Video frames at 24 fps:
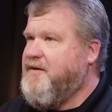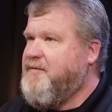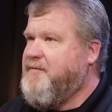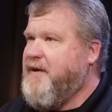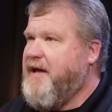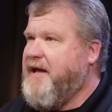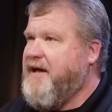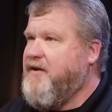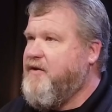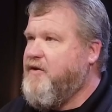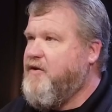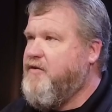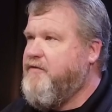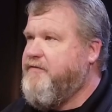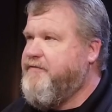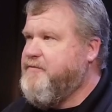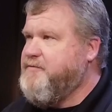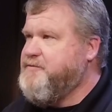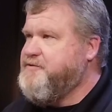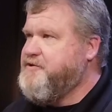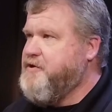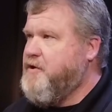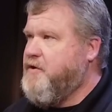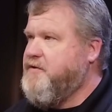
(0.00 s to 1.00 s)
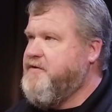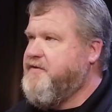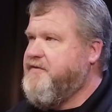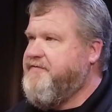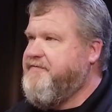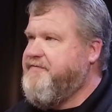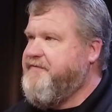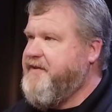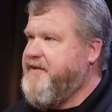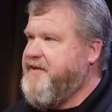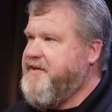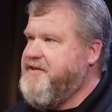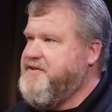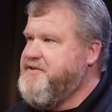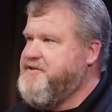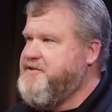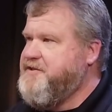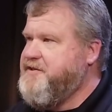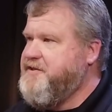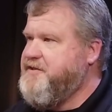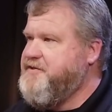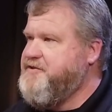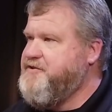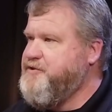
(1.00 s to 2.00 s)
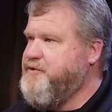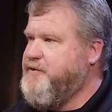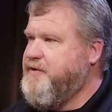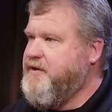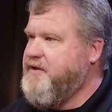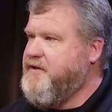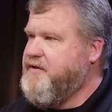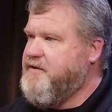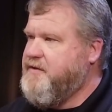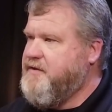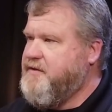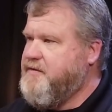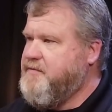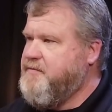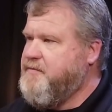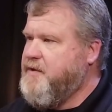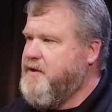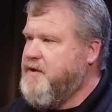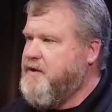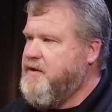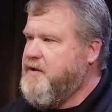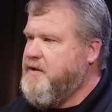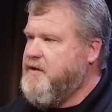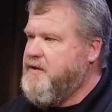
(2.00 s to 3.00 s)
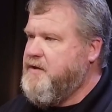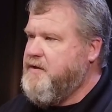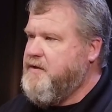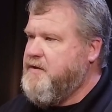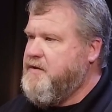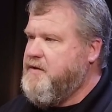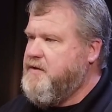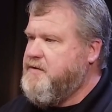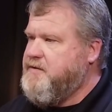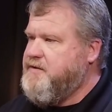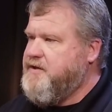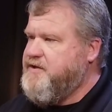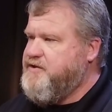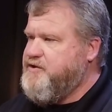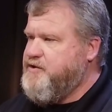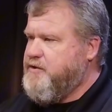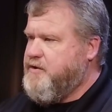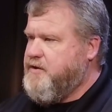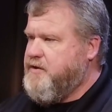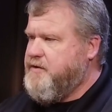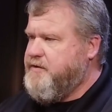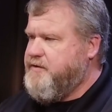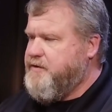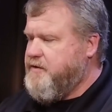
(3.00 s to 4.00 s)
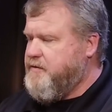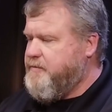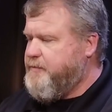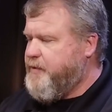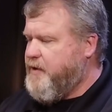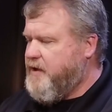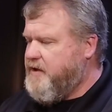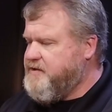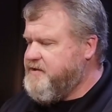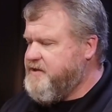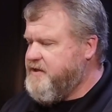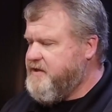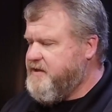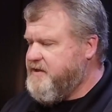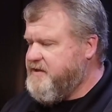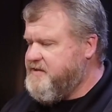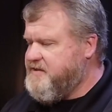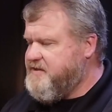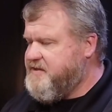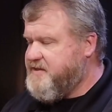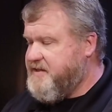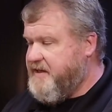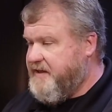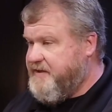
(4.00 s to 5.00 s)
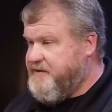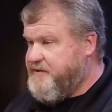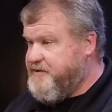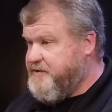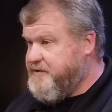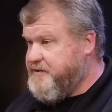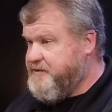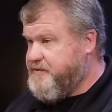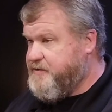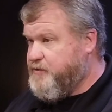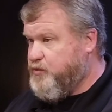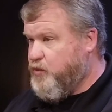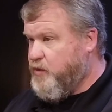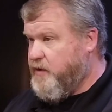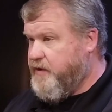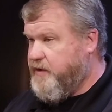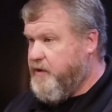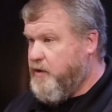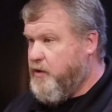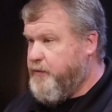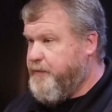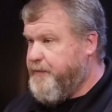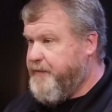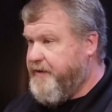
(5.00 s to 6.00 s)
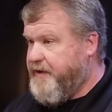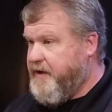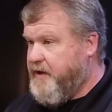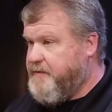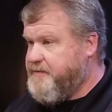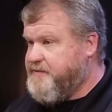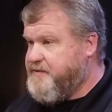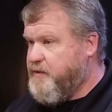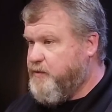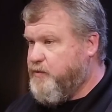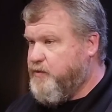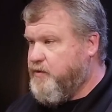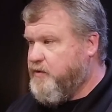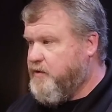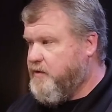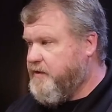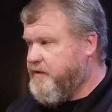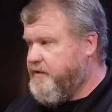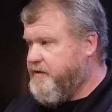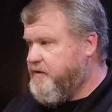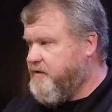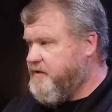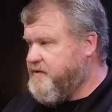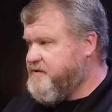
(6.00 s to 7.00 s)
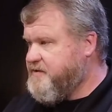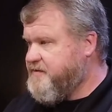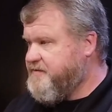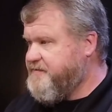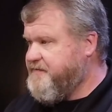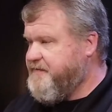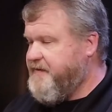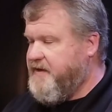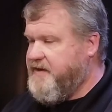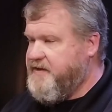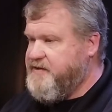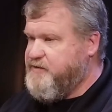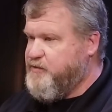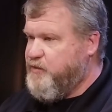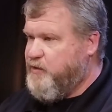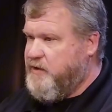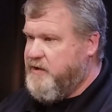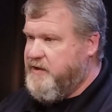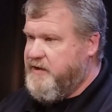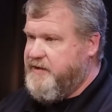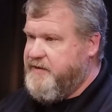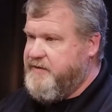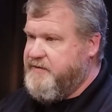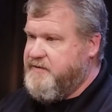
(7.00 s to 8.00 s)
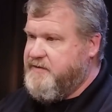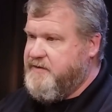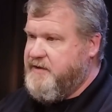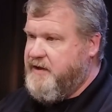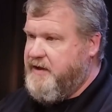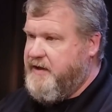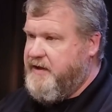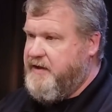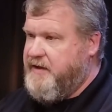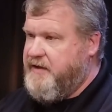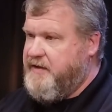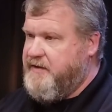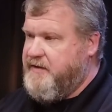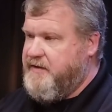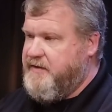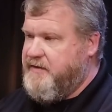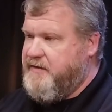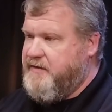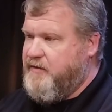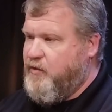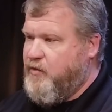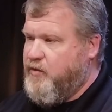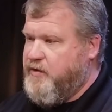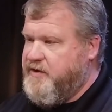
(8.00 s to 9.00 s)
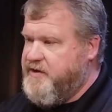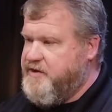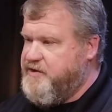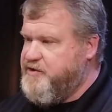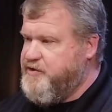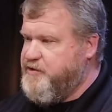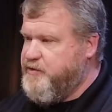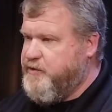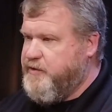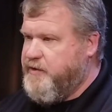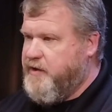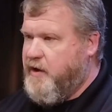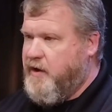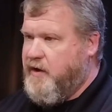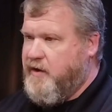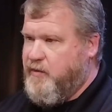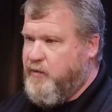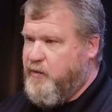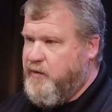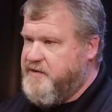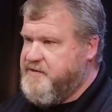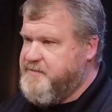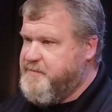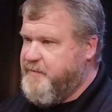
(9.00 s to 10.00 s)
how long from start to finish did you get the? Did you do the project in stages where you opened up? So we're going to do this as phase one, and or did you do it all at once